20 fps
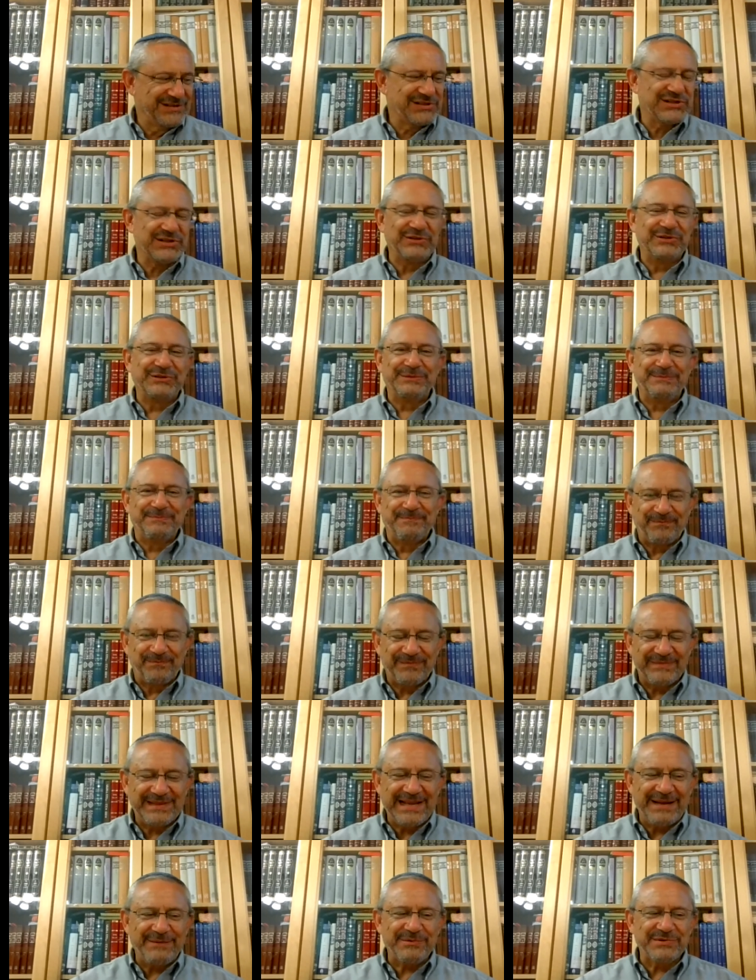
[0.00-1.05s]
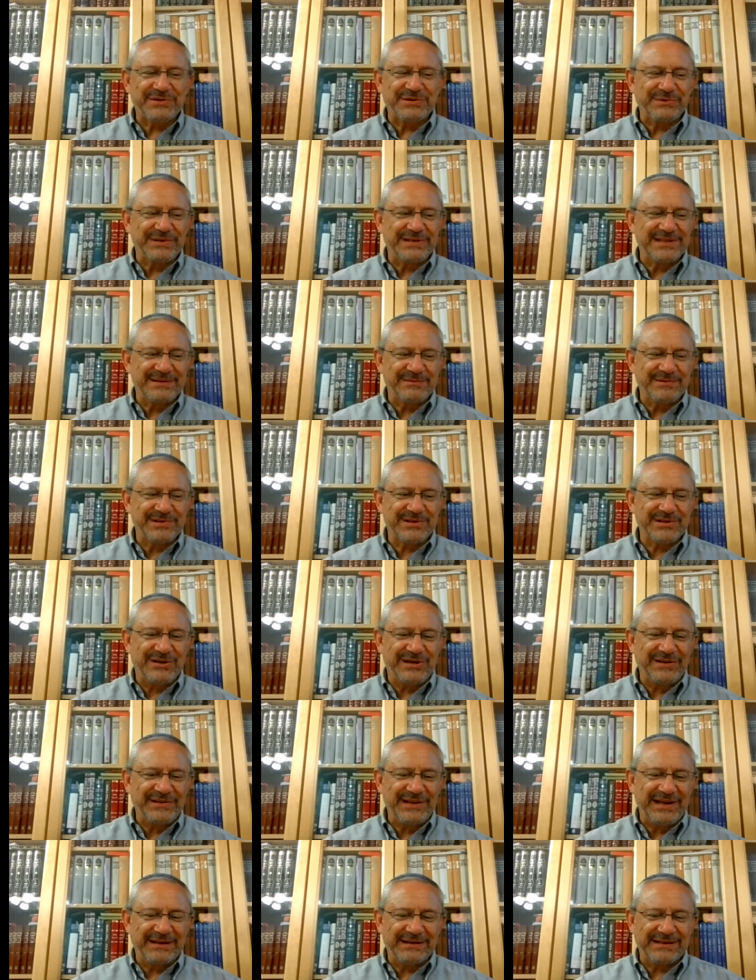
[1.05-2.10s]
So that was the reason it was
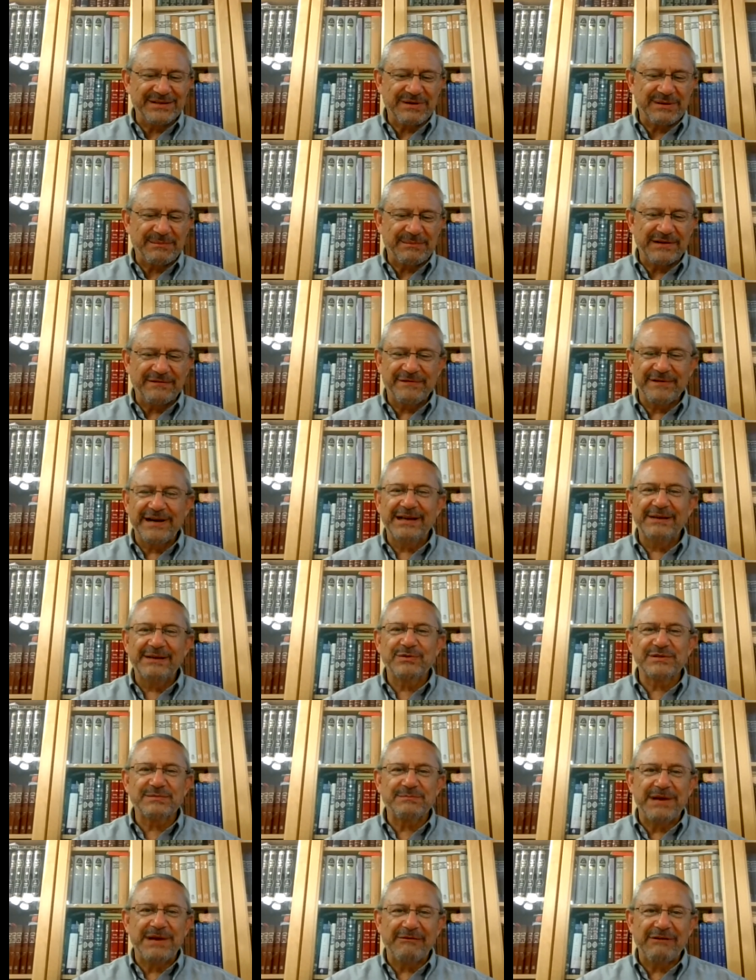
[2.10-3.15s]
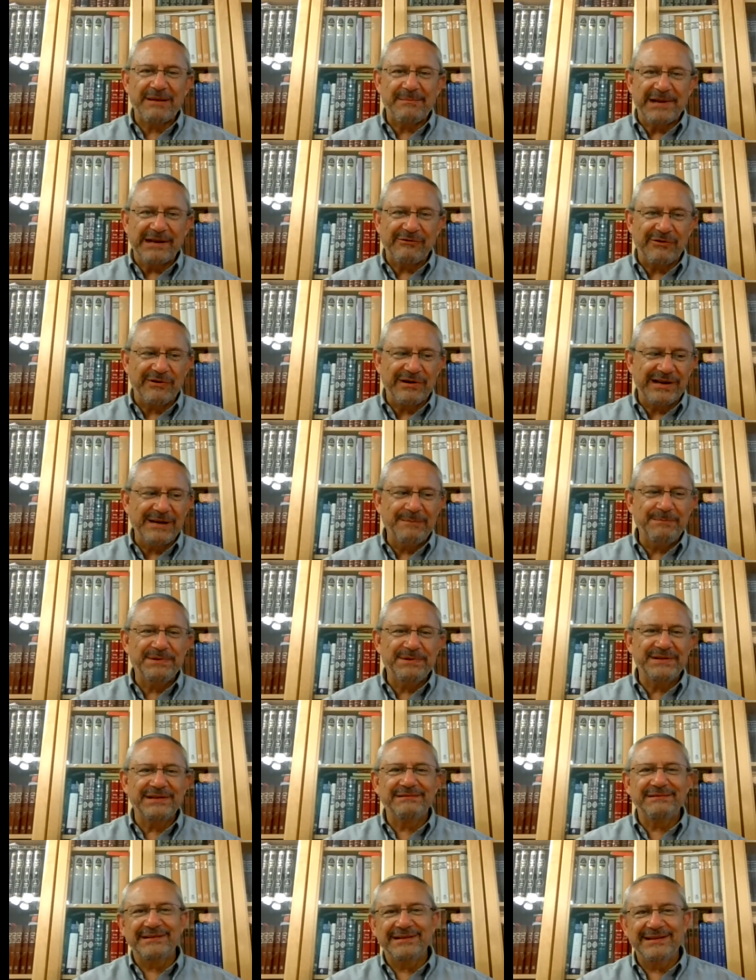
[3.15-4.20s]
called that, because Rabbi Frank was my rabbi growing up,
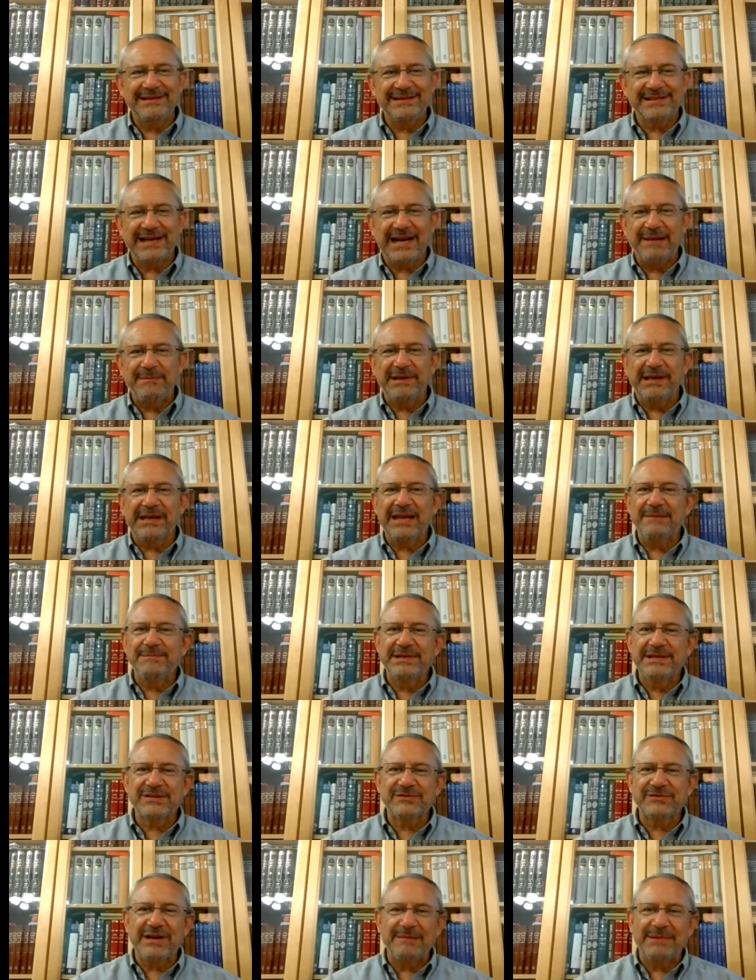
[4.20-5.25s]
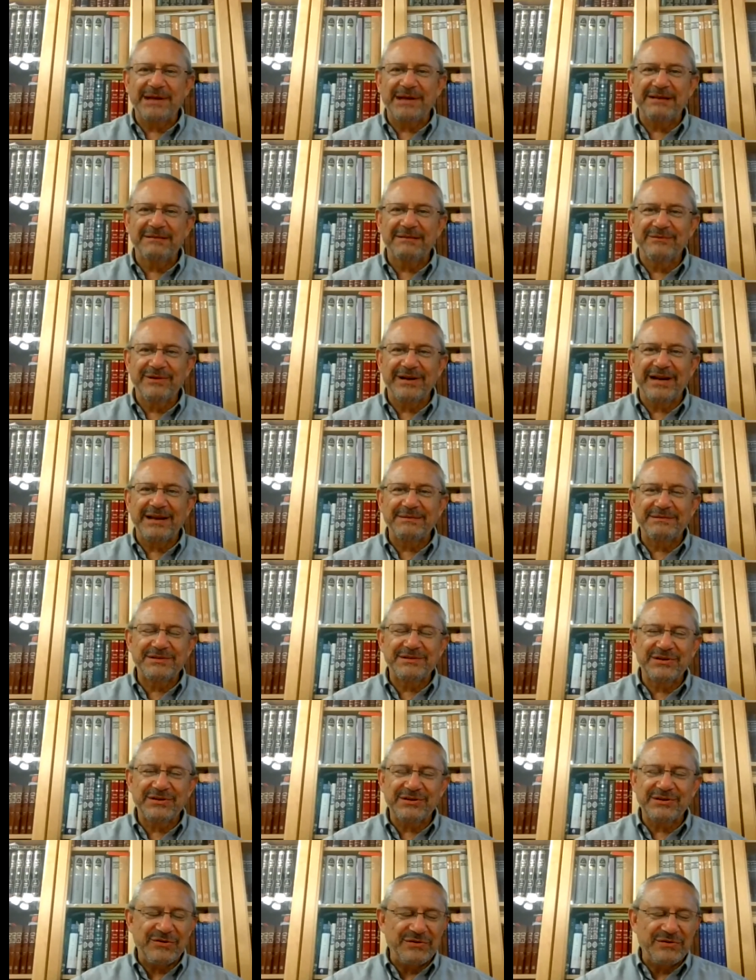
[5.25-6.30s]
and then he said I became his rabbi when I
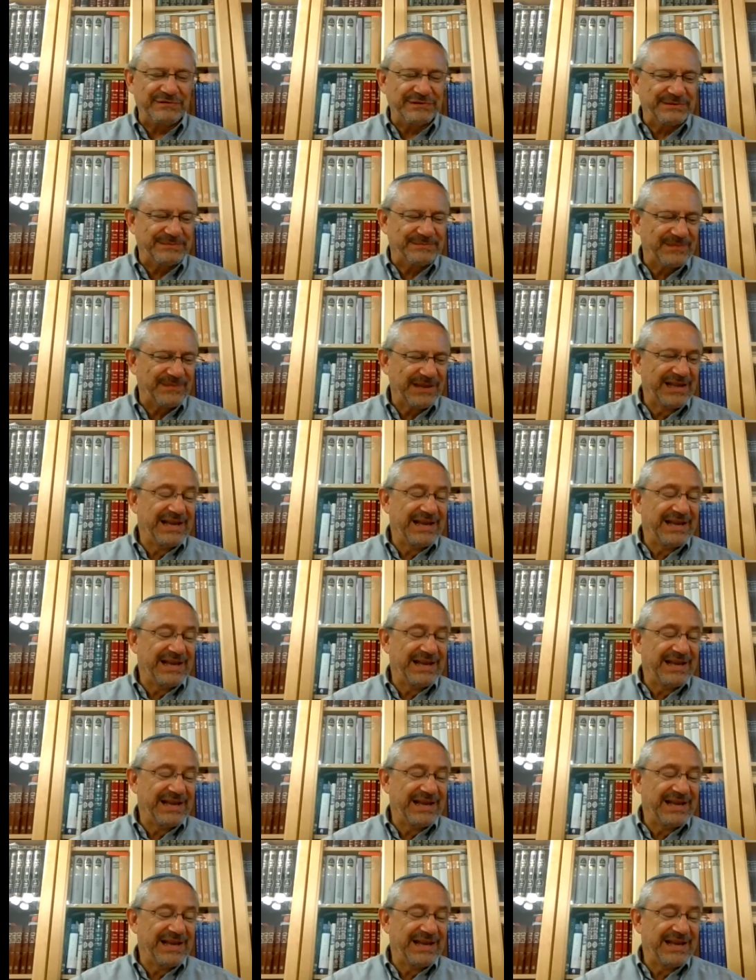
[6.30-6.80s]
took over.